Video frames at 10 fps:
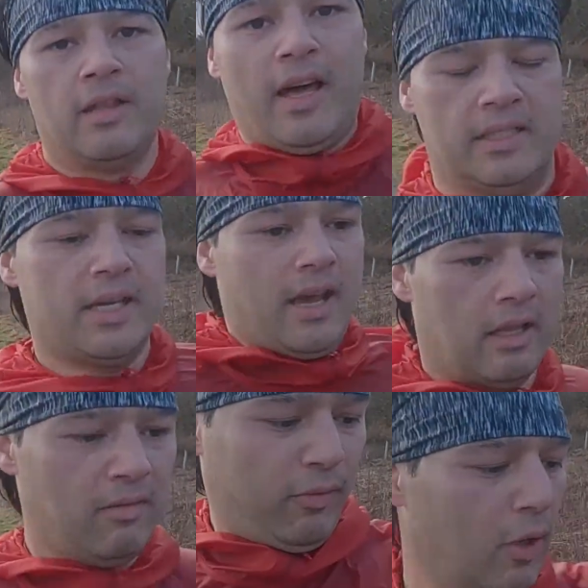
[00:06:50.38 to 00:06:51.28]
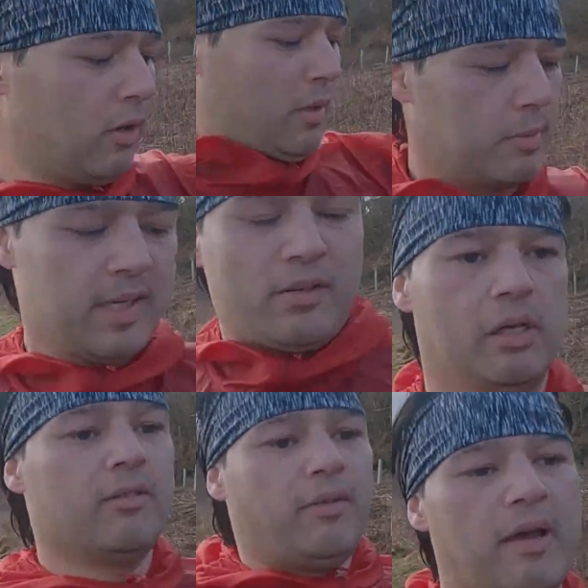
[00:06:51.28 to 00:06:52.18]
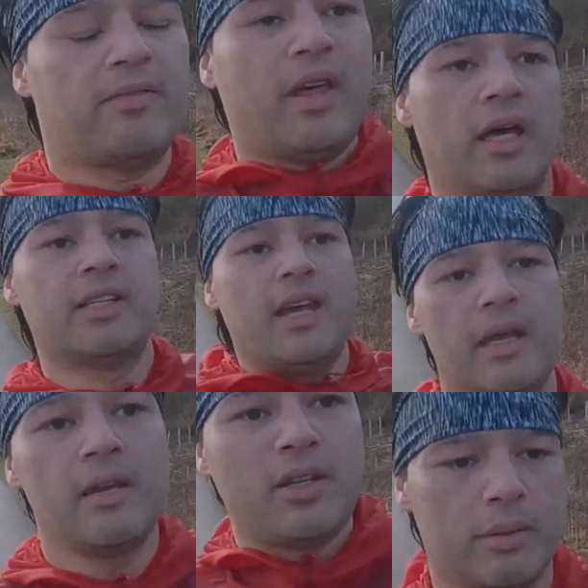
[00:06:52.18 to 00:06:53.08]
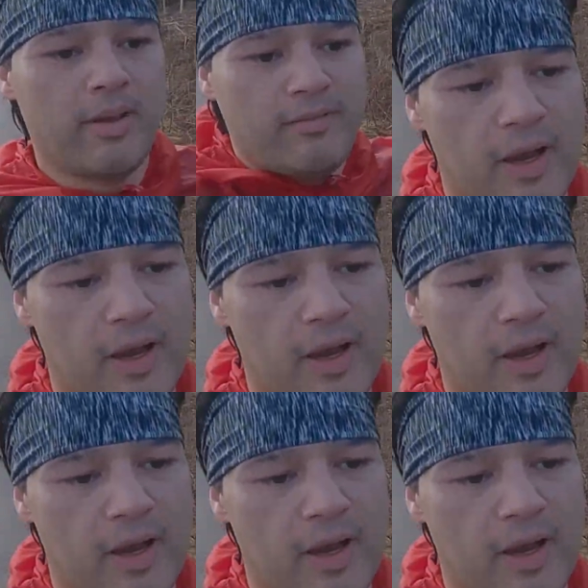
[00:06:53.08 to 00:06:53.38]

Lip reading: That float was a bit slow at 5:30. Should have been